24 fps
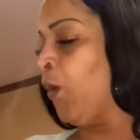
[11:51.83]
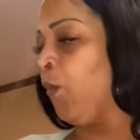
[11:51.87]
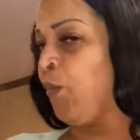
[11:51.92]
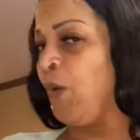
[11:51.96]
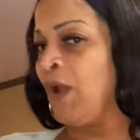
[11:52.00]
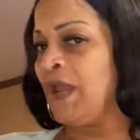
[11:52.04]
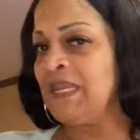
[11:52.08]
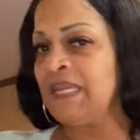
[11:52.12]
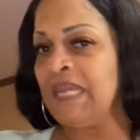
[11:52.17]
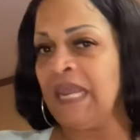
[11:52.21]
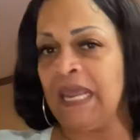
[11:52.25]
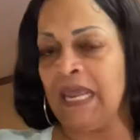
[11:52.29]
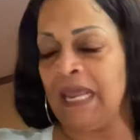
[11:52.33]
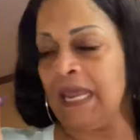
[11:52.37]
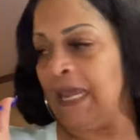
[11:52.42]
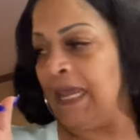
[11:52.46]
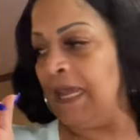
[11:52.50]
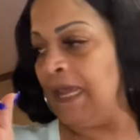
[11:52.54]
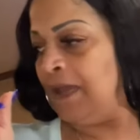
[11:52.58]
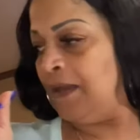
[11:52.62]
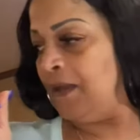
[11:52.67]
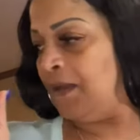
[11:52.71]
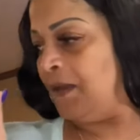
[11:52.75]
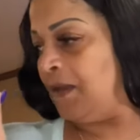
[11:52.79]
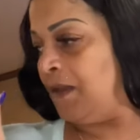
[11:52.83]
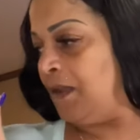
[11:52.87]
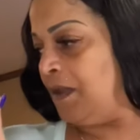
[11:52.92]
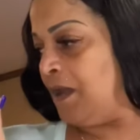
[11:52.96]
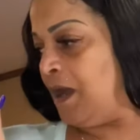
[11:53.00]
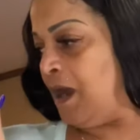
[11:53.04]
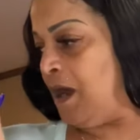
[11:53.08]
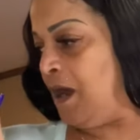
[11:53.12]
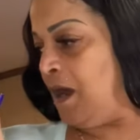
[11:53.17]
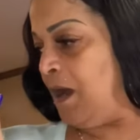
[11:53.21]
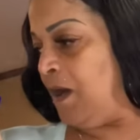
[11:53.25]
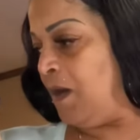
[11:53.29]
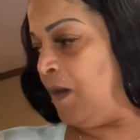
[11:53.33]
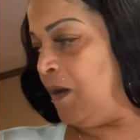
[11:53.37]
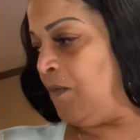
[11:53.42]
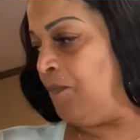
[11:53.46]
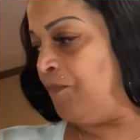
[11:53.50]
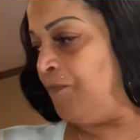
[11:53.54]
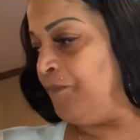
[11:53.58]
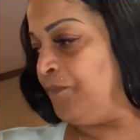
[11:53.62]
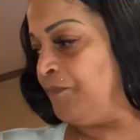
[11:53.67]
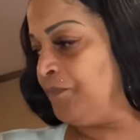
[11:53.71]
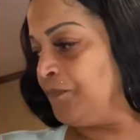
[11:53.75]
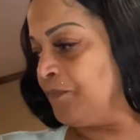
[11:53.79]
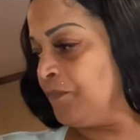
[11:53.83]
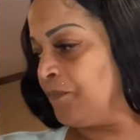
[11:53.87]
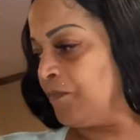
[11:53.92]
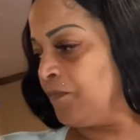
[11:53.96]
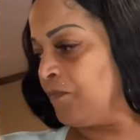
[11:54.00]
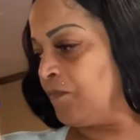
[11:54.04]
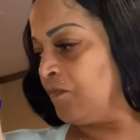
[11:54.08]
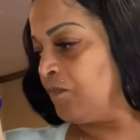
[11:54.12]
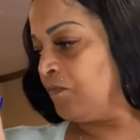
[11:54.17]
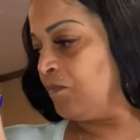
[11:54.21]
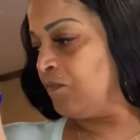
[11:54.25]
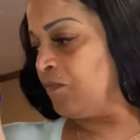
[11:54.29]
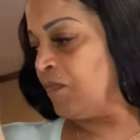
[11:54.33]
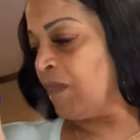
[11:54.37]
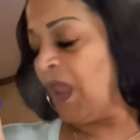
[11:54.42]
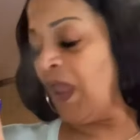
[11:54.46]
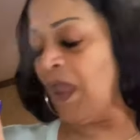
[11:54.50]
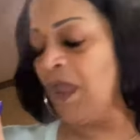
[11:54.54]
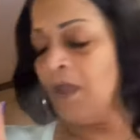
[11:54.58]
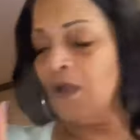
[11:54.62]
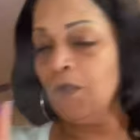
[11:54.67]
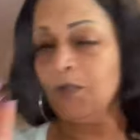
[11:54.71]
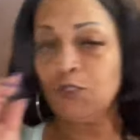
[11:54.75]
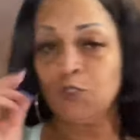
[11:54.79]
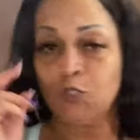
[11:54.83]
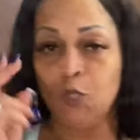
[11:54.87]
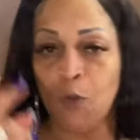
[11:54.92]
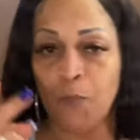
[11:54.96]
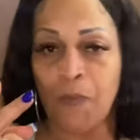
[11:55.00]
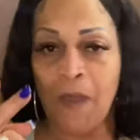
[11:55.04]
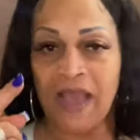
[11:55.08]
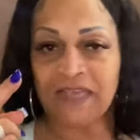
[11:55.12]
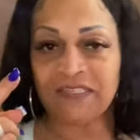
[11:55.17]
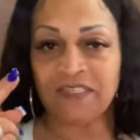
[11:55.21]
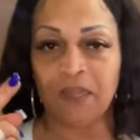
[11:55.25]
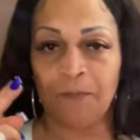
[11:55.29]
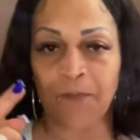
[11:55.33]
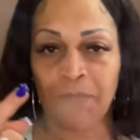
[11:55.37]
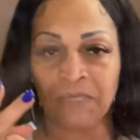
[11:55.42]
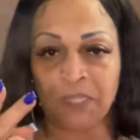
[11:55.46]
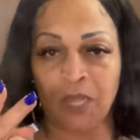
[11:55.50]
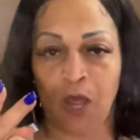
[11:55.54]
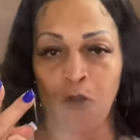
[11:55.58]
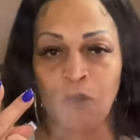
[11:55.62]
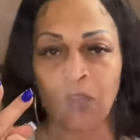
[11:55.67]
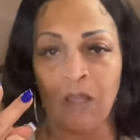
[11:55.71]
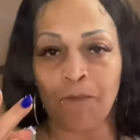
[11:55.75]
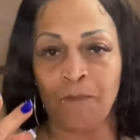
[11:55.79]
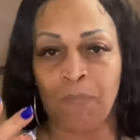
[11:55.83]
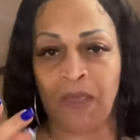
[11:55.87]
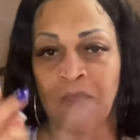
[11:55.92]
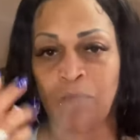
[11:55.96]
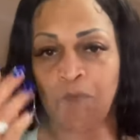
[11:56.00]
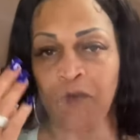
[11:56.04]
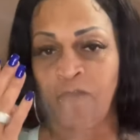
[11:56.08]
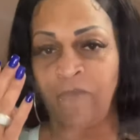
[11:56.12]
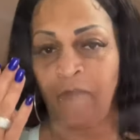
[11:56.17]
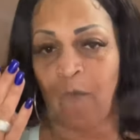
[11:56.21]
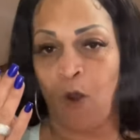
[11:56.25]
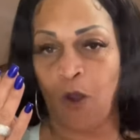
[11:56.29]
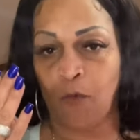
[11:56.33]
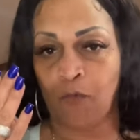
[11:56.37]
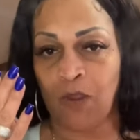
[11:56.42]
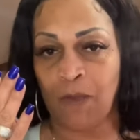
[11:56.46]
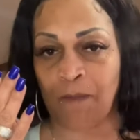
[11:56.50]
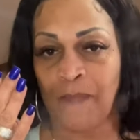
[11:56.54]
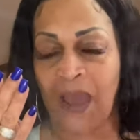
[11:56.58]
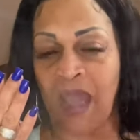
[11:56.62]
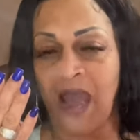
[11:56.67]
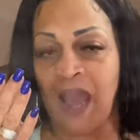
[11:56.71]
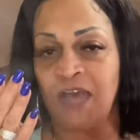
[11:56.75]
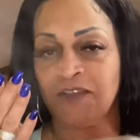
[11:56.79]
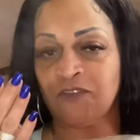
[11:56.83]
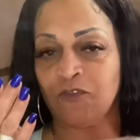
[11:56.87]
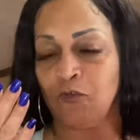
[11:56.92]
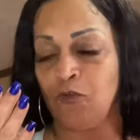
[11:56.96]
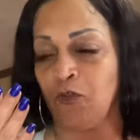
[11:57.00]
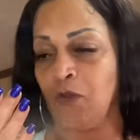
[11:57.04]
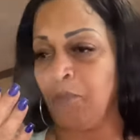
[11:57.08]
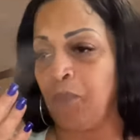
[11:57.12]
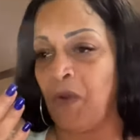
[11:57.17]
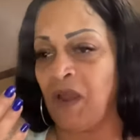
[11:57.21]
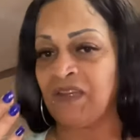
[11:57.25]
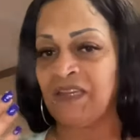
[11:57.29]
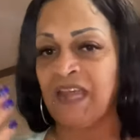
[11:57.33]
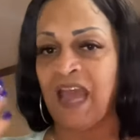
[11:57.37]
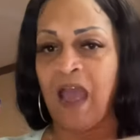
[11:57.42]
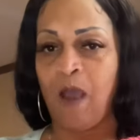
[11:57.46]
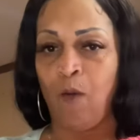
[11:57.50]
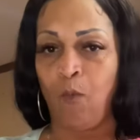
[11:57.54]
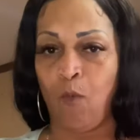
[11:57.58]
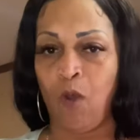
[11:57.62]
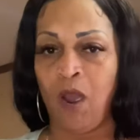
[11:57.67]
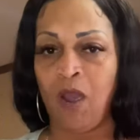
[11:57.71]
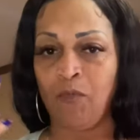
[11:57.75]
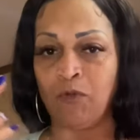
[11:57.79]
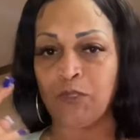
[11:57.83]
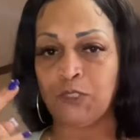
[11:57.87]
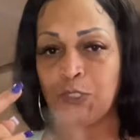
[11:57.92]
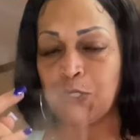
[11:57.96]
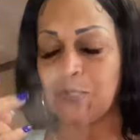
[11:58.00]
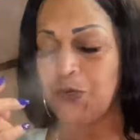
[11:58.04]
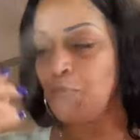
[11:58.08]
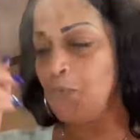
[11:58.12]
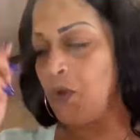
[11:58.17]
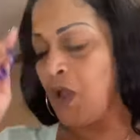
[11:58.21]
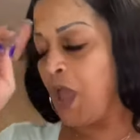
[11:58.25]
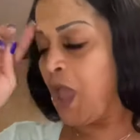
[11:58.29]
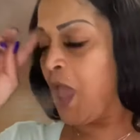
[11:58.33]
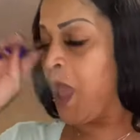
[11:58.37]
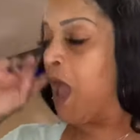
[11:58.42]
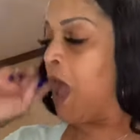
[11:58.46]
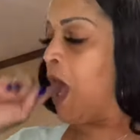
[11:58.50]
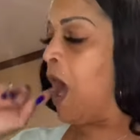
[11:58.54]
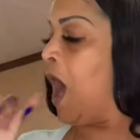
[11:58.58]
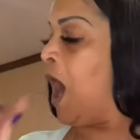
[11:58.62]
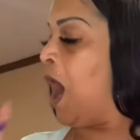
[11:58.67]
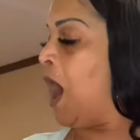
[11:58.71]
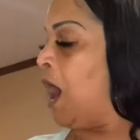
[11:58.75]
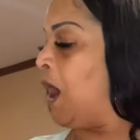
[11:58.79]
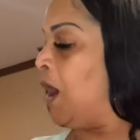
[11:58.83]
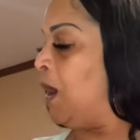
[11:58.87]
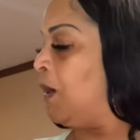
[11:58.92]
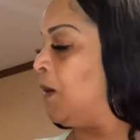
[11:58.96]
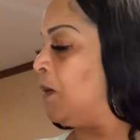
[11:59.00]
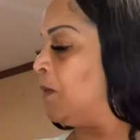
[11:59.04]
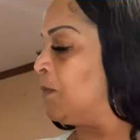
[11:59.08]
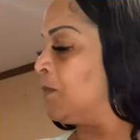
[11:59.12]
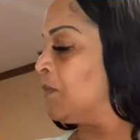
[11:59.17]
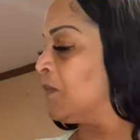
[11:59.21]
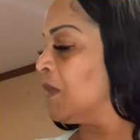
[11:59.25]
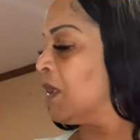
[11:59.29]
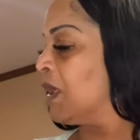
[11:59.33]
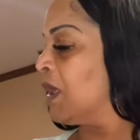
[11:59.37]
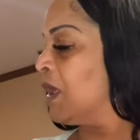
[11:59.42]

we did um two packs of golden meat with four ribeyes, or you can break down one with two. Um,